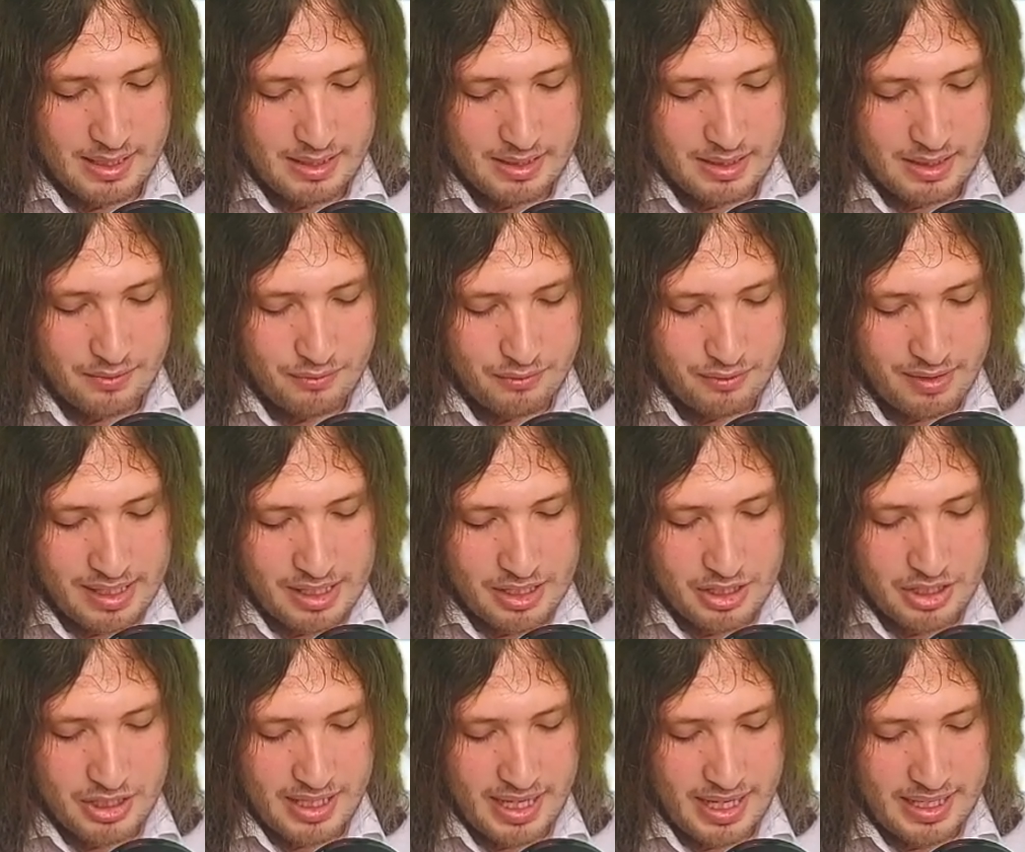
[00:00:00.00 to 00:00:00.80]

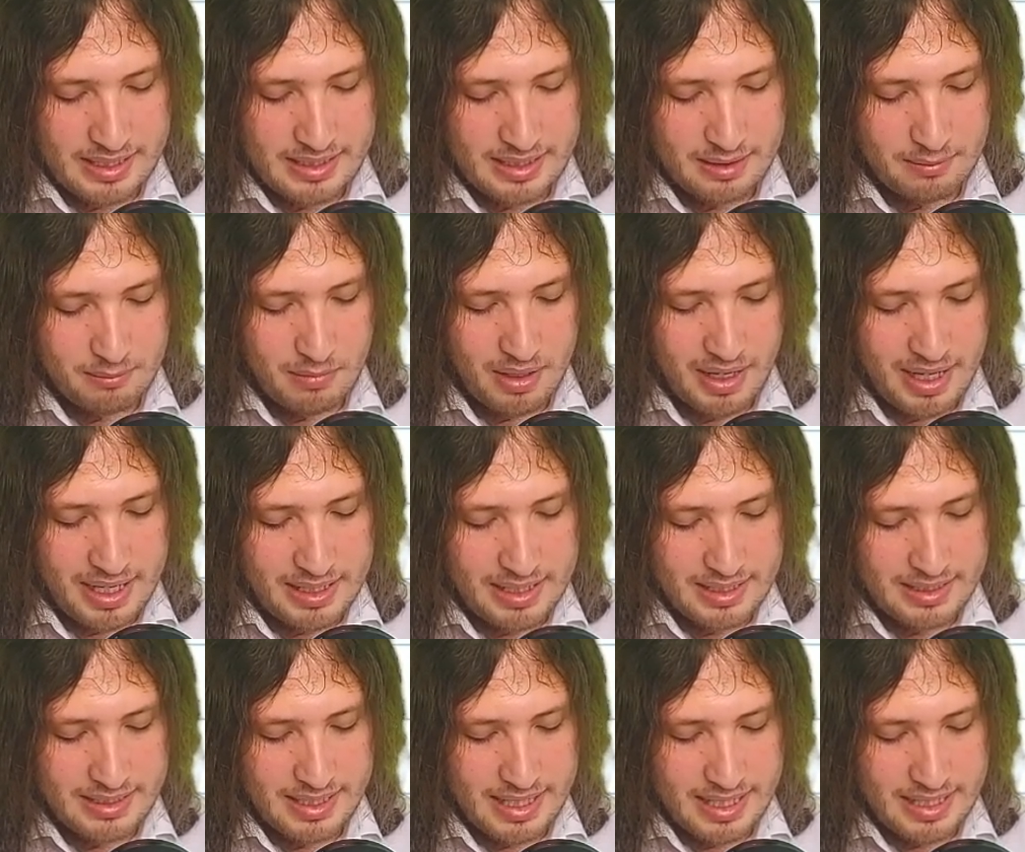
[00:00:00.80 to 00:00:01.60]
Differentiating,
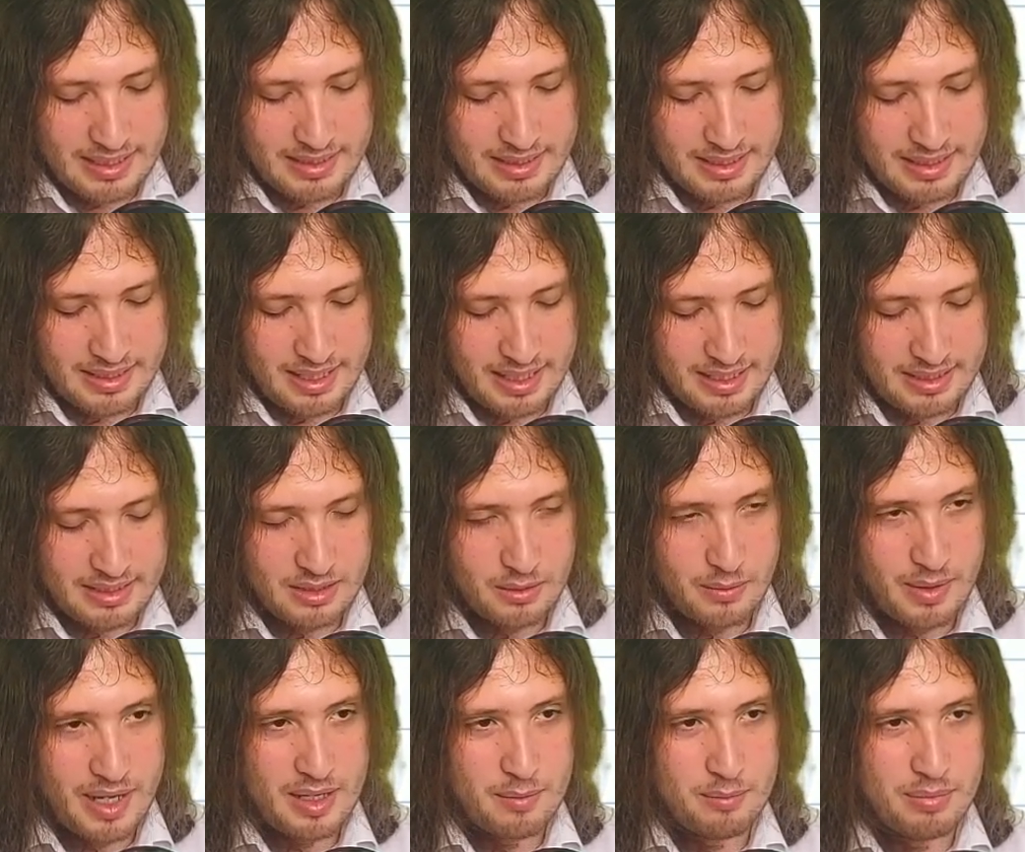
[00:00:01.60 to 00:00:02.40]
minus 18a
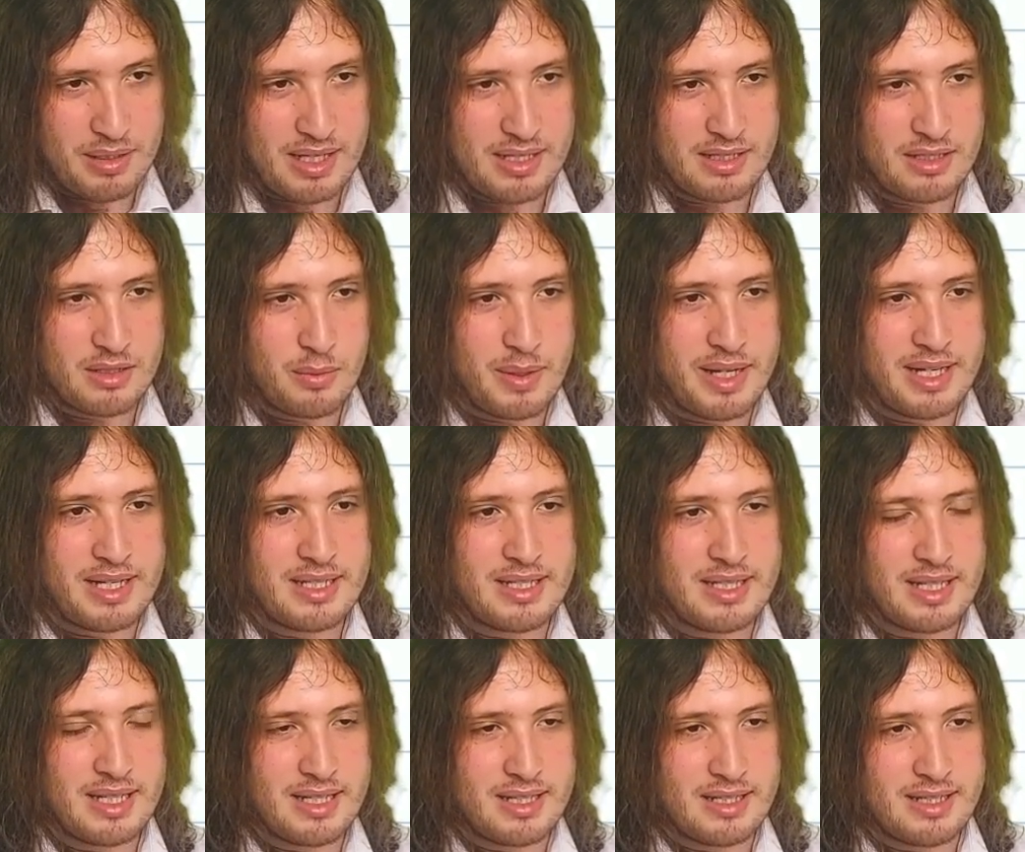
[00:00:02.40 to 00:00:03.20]
squared plus
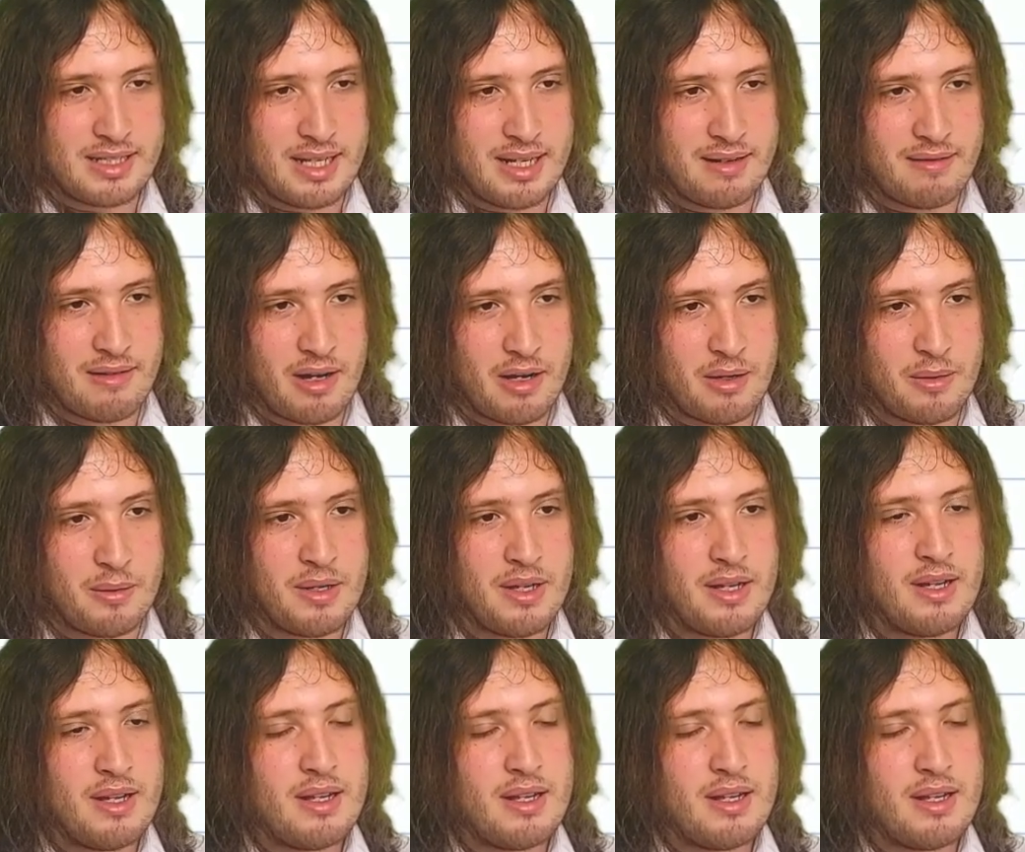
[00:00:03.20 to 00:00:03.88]
20 is 0.